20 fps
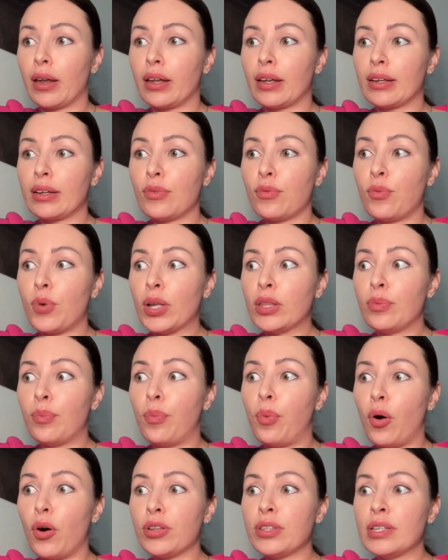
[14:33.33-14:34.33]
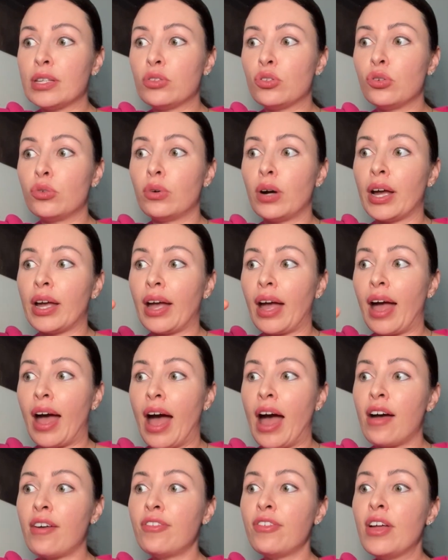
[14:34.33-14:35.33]
what body do I
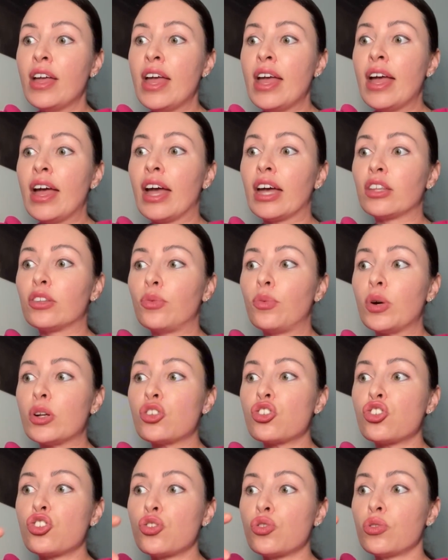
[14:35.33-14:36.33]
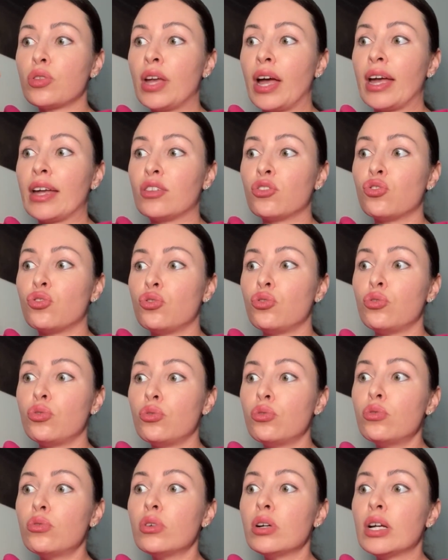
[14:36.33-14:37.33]
have and what should I
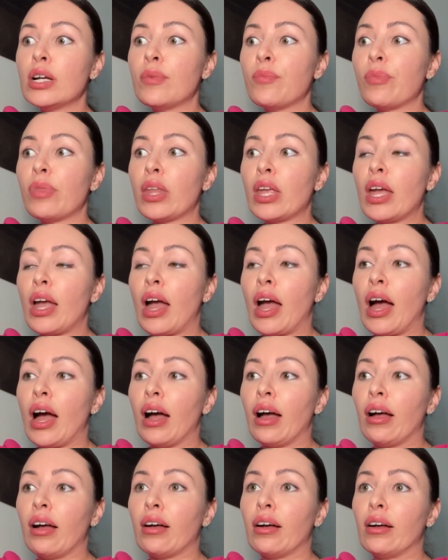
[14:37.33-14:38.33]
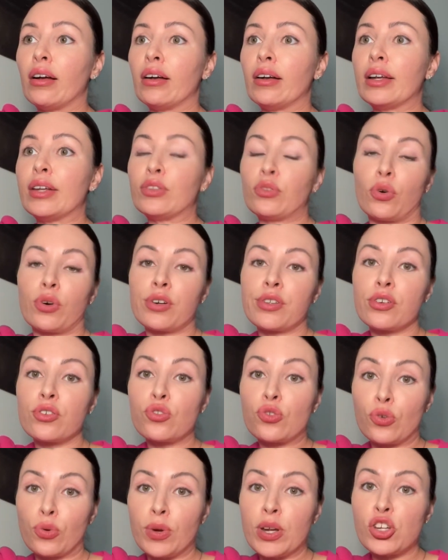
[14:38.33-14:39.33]
do in order
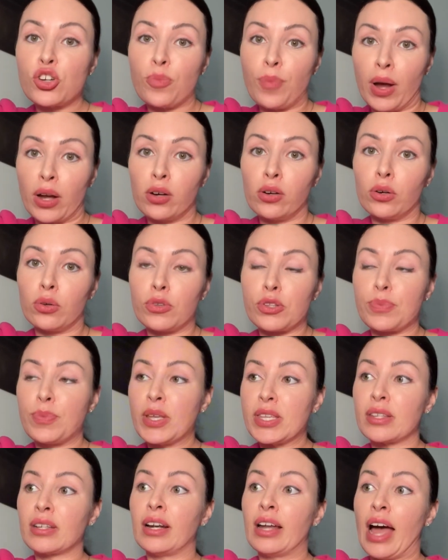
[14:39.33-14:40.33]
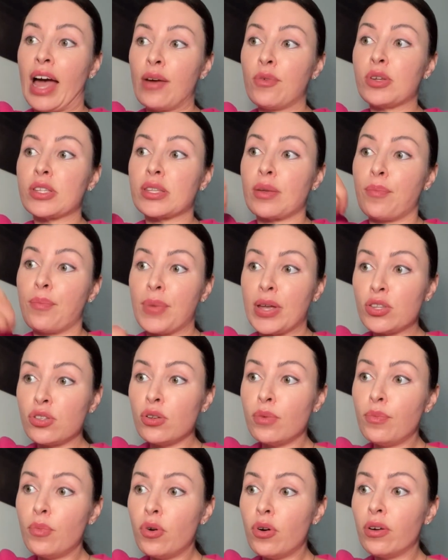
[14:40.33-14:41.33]
to reach my goals. Basically, I was a
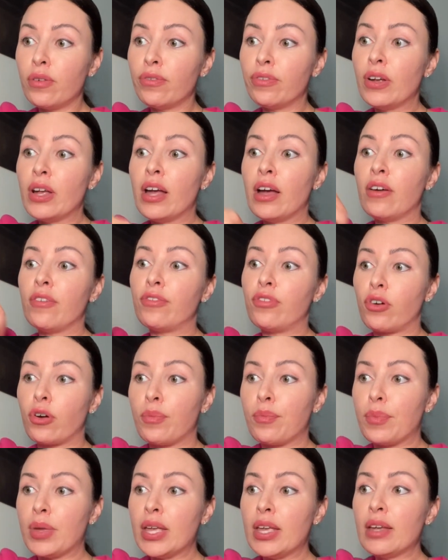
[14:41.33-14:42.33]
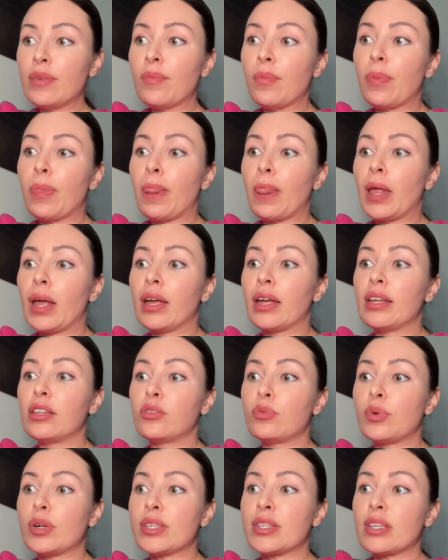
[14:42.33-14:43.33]
mesomorph. For me,
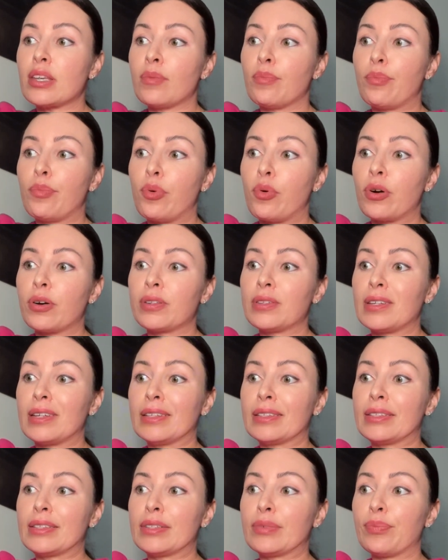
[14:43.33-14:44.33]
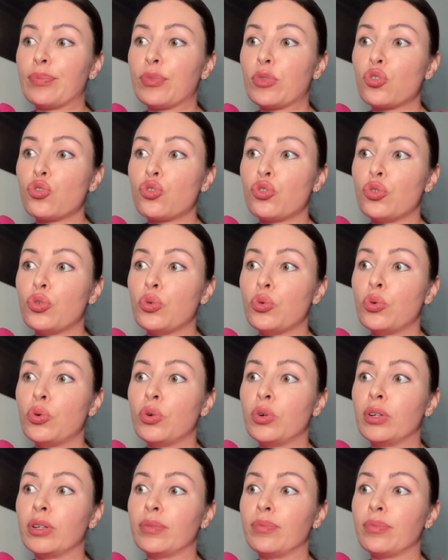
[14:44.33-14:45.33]
it was important
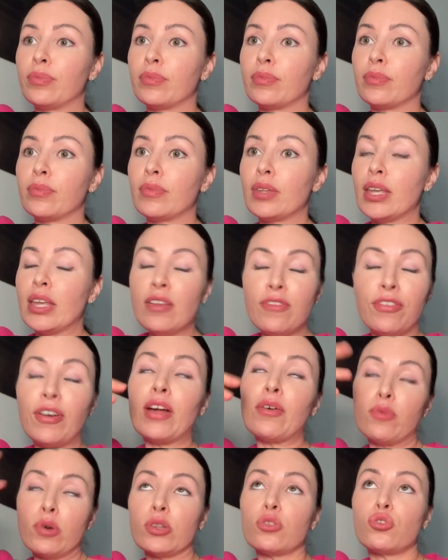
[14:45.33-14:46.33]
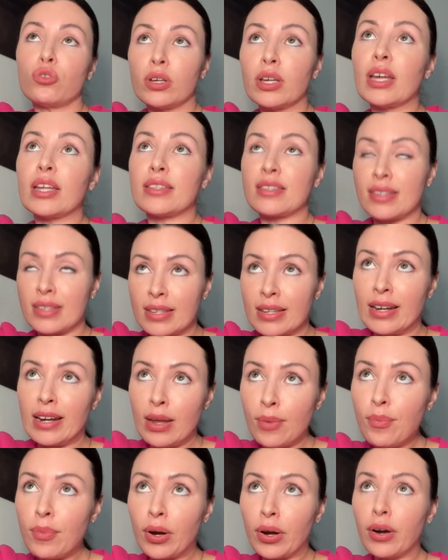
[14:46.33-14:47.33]
to, if I want to get
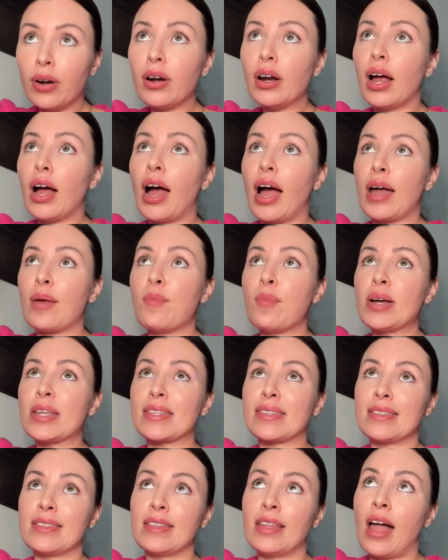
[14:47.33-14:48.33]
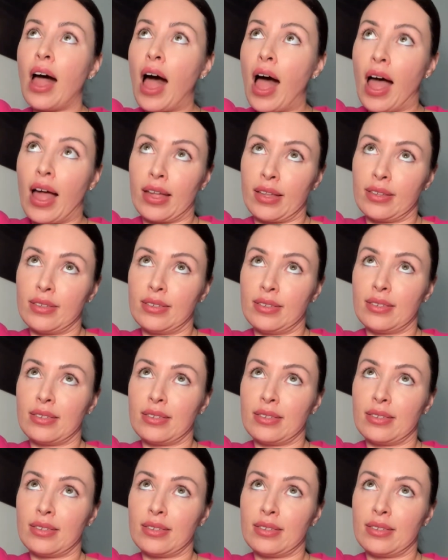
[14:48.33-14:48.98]
slimmer, I must not